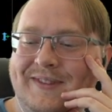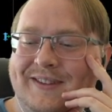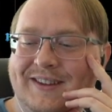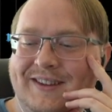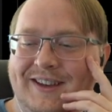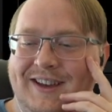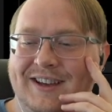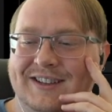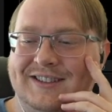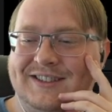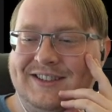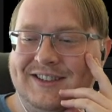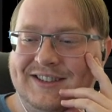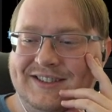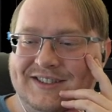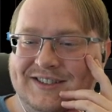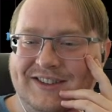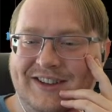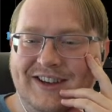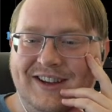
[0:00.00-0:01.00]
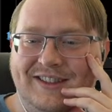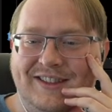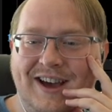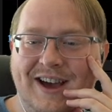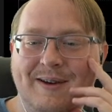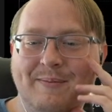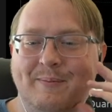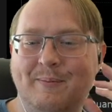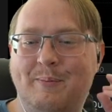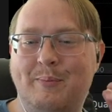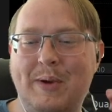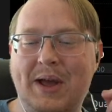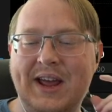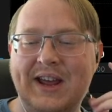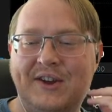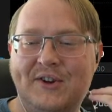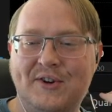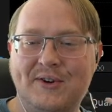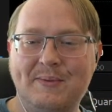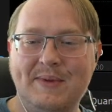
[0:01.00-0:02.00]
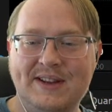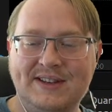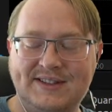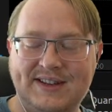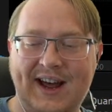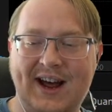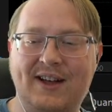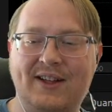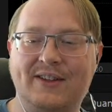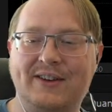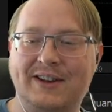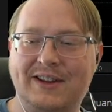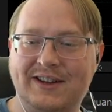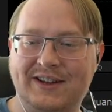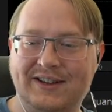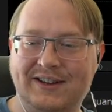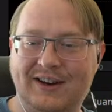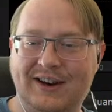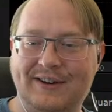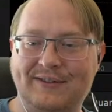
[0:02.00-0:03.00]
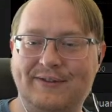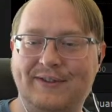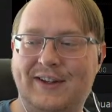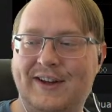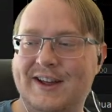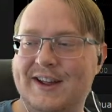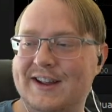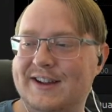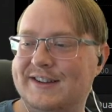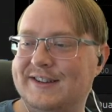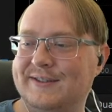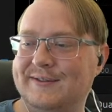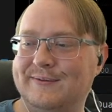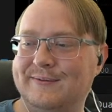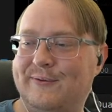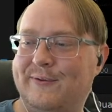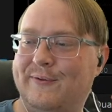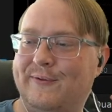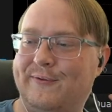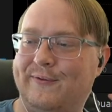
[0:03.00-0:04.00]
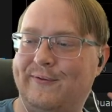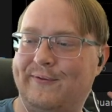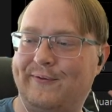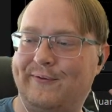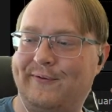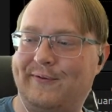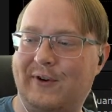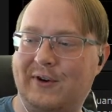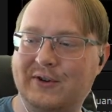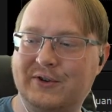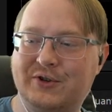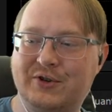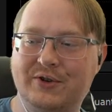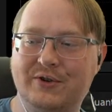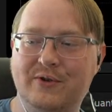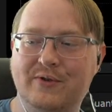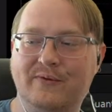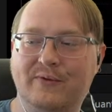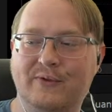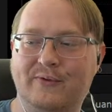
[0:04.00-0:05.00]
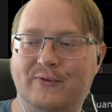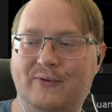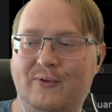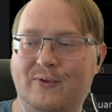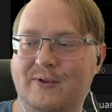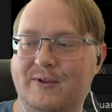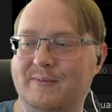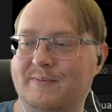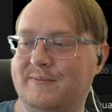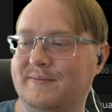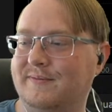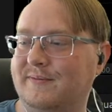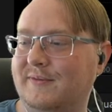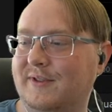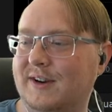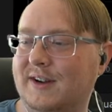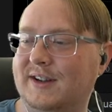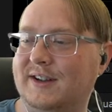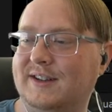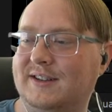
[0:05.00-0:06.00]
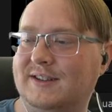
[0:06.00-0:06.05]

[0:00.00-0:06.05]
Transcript: It's like that banker mentality of like function over form, right?